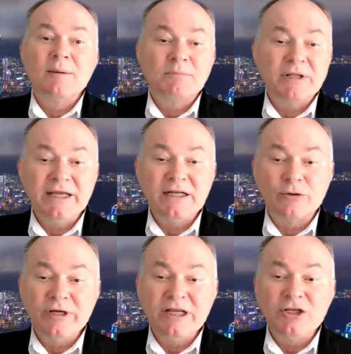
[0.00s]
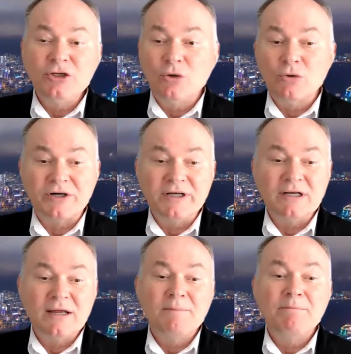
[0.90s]
plain Greek yogurt,
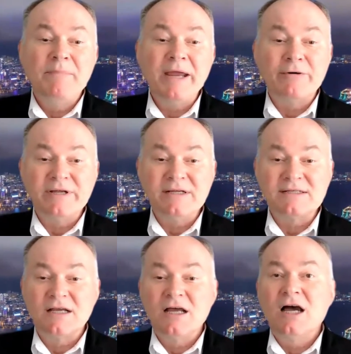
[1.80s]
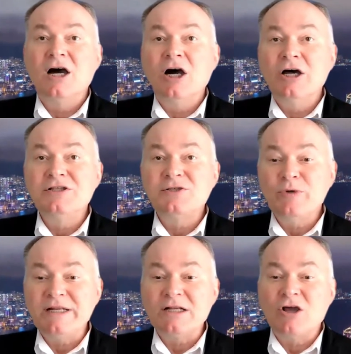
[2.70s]
berries,
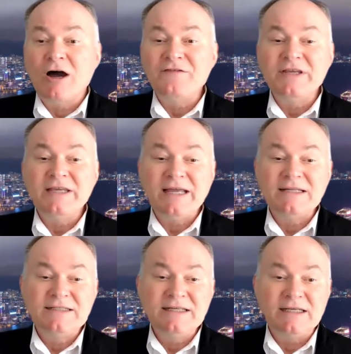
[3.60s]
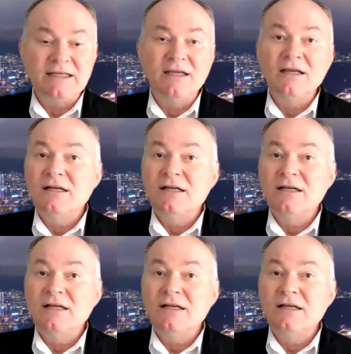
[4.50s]
unsweetened coffee and tea,